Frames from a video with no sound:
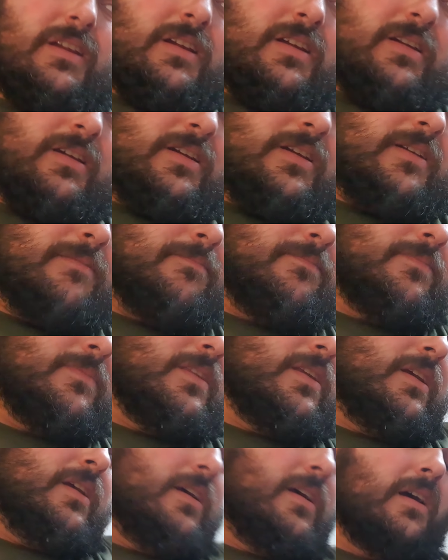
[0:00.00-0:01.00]

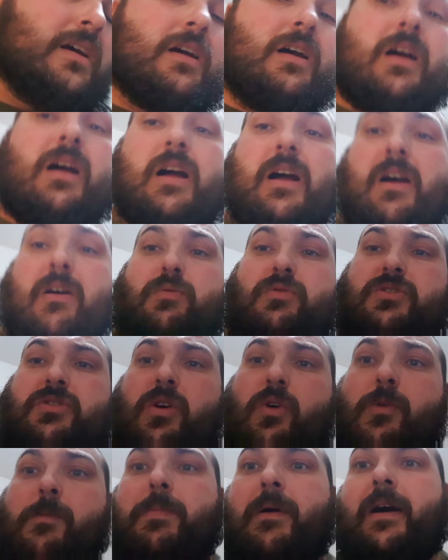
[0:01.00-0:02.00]
I was
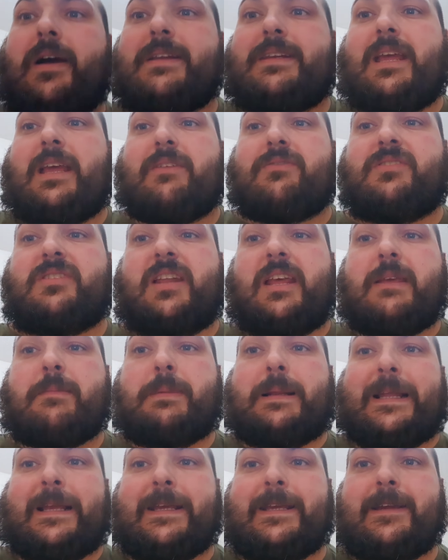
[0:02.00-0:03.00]
told by Dave
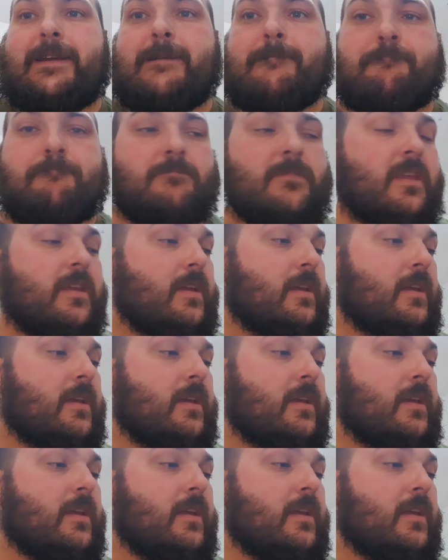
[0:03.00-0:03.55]
Stapley.